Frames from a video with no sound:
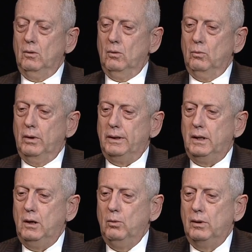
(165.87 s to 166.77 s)
When
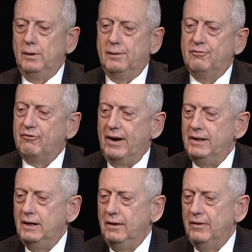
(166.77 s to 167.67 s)
he was
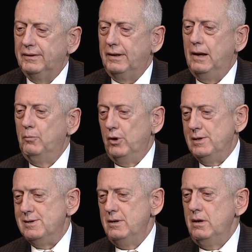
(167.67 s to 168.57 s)
fighting in the same
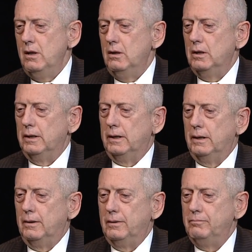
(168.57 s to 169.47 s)
region
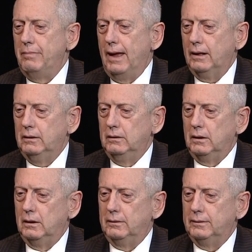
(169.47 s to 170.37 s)
back
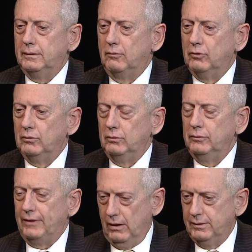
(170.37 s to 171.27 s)
several
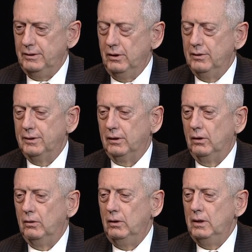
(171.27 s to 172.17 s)
thousand years
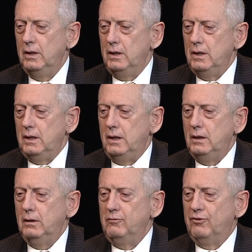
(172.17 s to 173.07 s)
ago, he
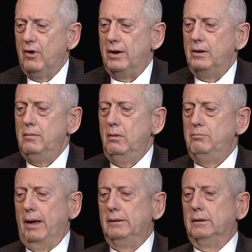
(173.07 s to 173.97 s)
confronted
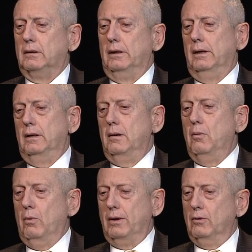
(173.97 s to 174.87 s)
basically
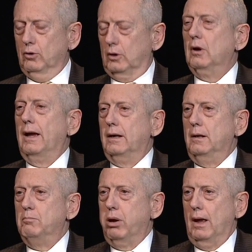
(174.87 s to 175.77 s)
what looked like an
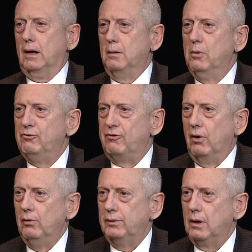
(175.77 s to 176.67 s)
implacable
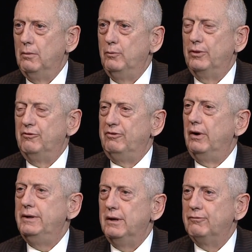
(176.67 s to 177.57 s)
foe, someone with a
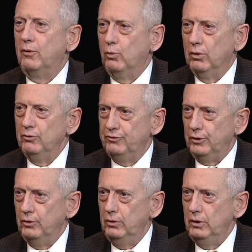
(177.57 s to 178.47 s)
very different
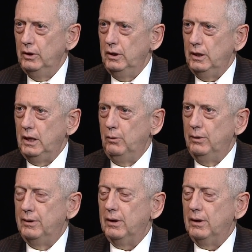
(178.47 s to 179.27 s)
worldview. He was